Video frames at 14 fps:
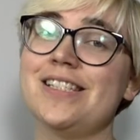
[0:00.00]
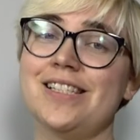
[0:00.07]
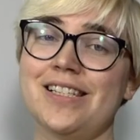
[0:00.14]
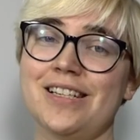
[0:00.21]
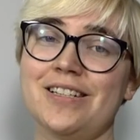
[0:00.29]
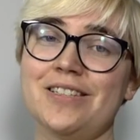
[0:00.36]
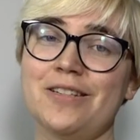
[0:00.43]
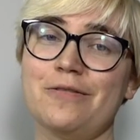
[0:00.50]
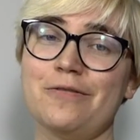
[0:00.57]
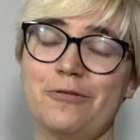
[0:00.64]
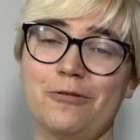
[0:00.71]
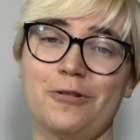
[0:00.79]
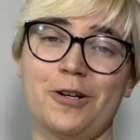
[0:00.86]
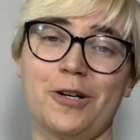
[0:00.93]
Six of
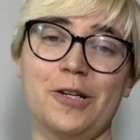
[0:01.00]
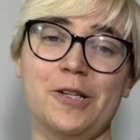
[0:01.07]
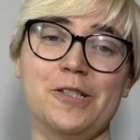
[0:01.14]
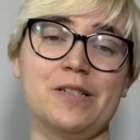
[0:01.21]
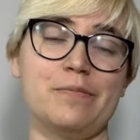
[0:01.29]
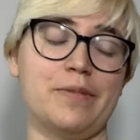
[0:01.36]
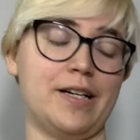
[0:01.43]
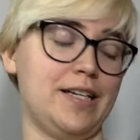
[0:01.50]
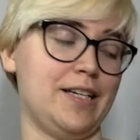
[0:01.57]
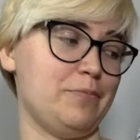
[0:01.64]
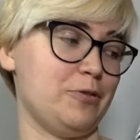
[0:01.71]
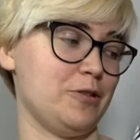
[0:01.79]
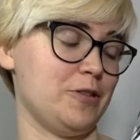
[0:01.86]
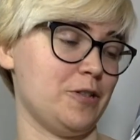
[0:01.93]
Crows by Leigh
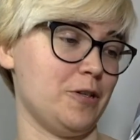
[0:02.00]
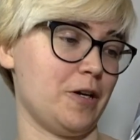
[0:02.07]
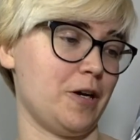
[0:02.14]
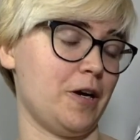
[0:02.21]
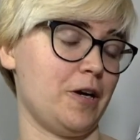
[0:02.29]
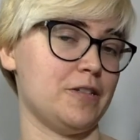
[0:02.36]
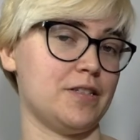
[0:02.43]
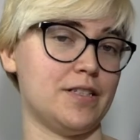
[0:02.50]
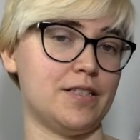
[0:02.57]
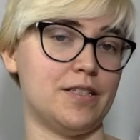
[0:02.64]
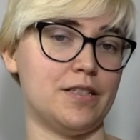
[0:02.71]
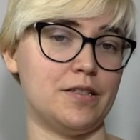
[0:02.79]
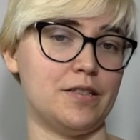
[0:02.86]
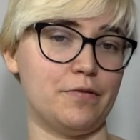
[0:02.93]
Bardugo. So this
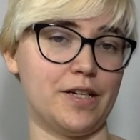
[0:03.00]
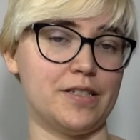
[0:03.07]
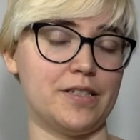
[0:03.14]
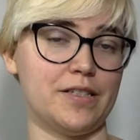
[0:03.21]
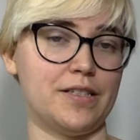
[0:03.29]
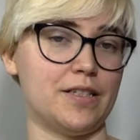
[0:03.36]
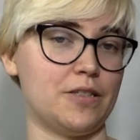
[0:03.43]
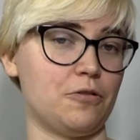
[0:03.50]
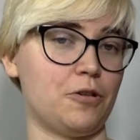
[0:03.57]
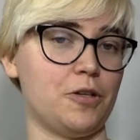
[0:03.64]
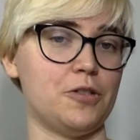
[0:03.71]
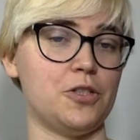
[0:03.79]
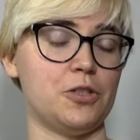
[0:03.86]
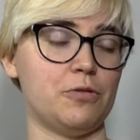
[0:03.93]
is the first in the Six of
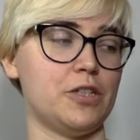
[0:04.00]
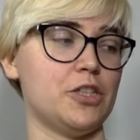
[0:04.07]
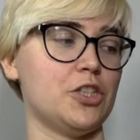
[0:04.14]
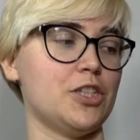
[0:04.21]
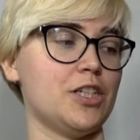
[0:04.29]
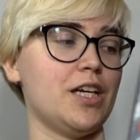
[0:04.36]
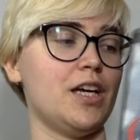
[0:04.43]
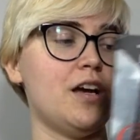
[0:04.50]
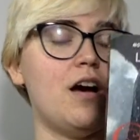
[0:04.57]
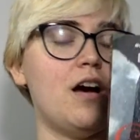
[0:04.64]
Crows duology.